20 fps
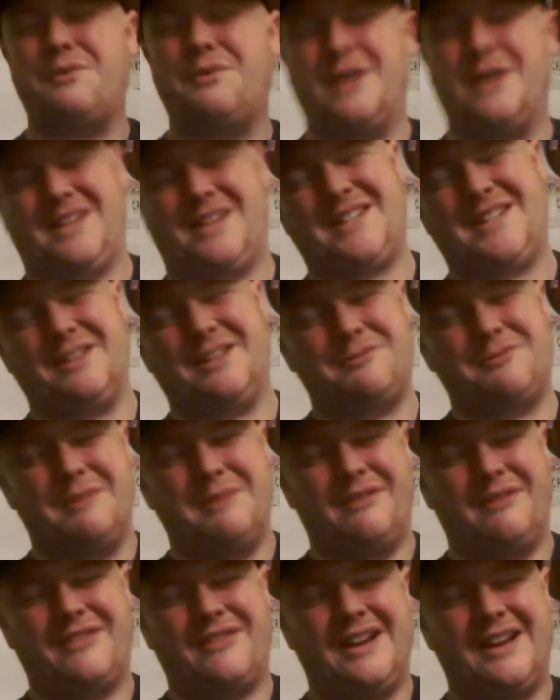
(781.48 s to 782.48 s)
wanted to see
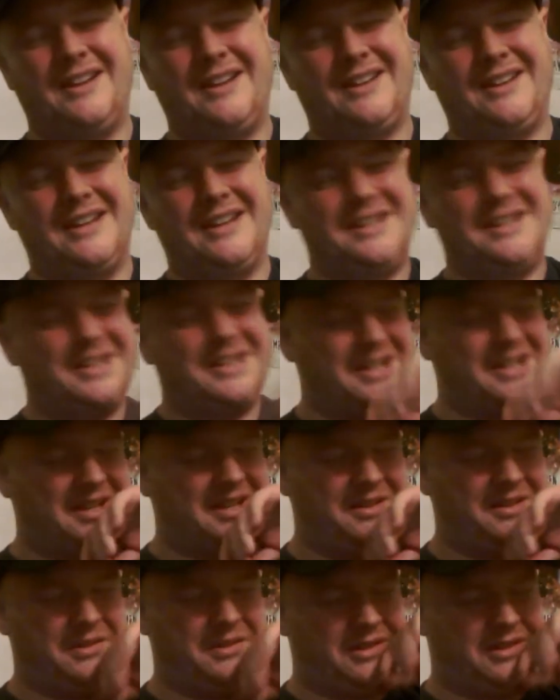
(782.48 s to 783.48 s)
this with my friend, and
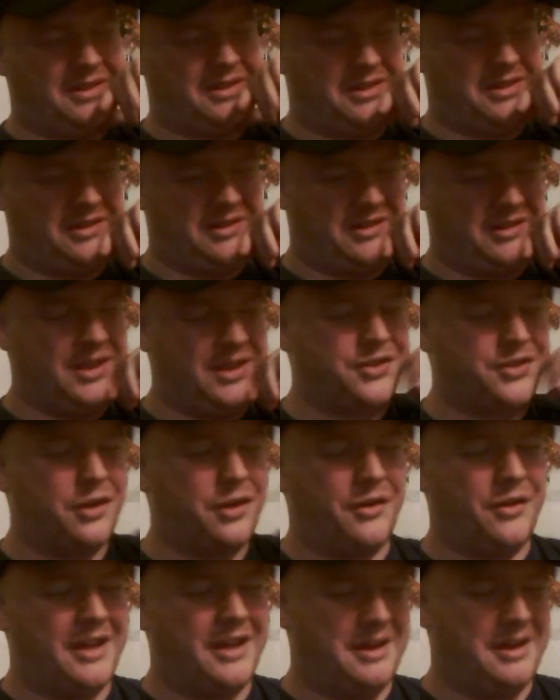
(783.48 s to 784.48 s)

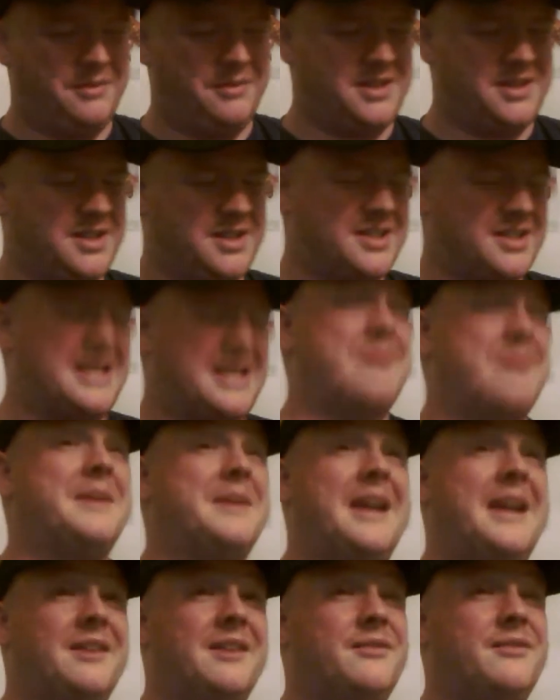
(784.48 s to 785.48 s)
they thought it was just
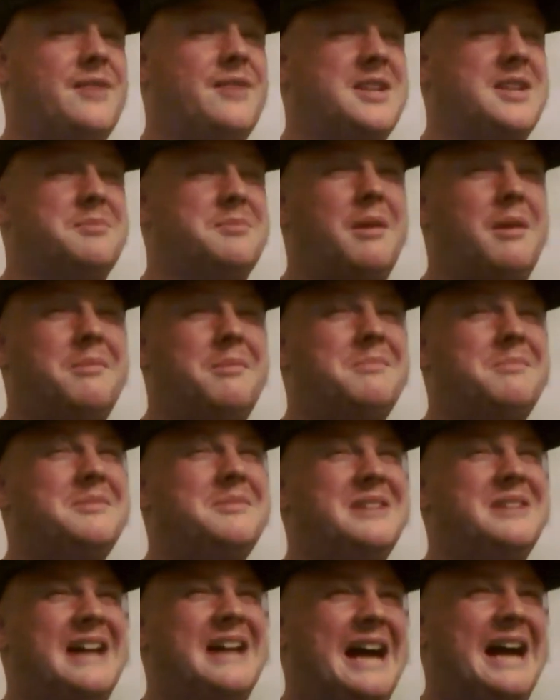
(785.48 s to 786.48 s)
him caring for his
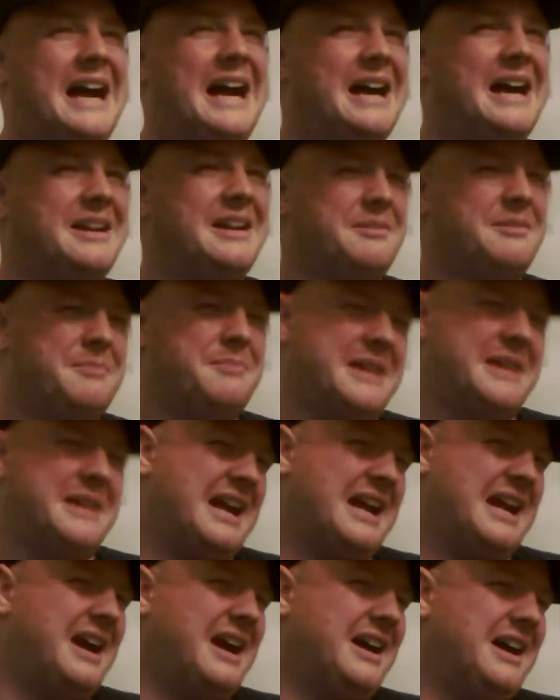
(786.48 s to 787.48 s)
mum,
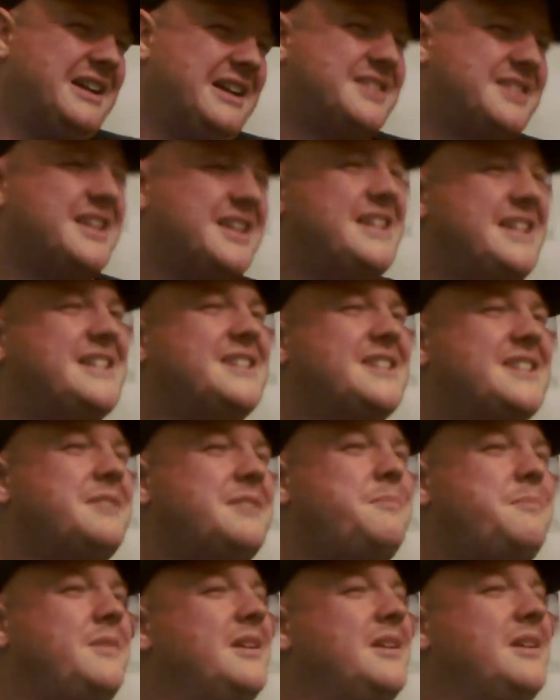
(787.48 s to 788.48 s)
but it's like
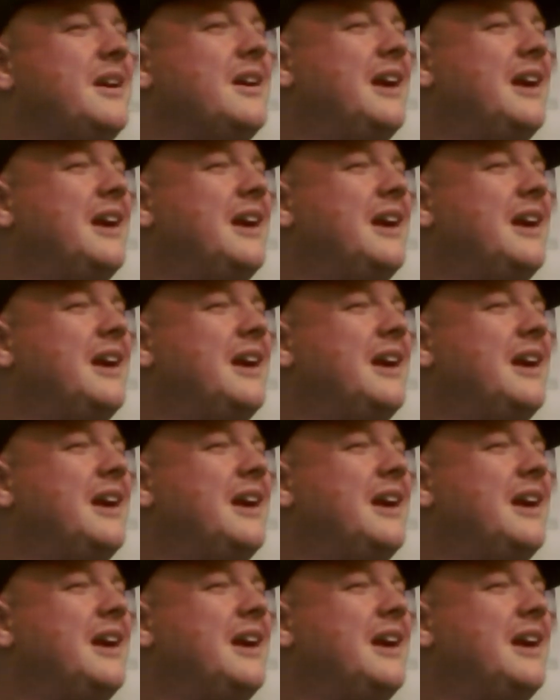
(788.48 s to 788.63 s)
he's